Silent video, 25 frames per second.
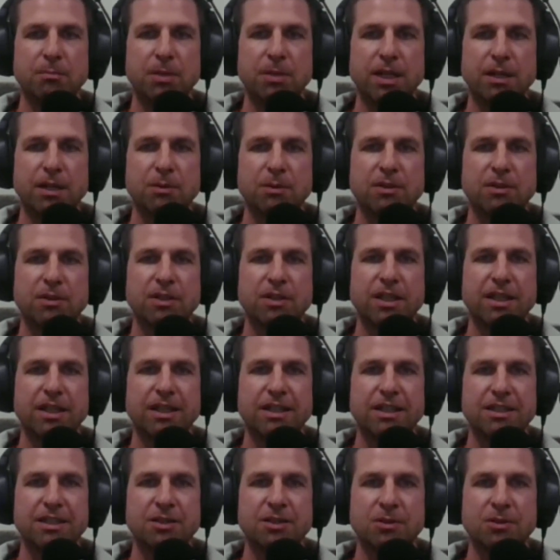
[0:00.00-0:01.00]
but I was looking
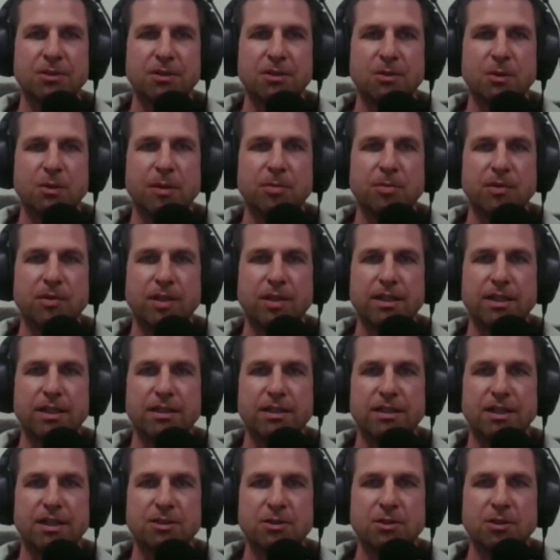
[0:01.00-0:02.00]
at your website
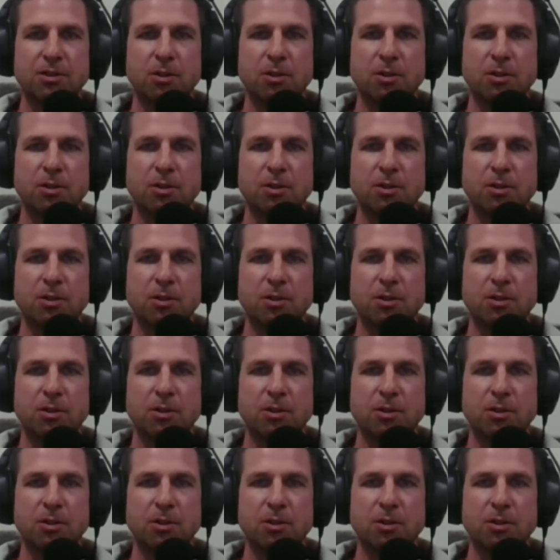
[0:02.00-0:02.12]
on your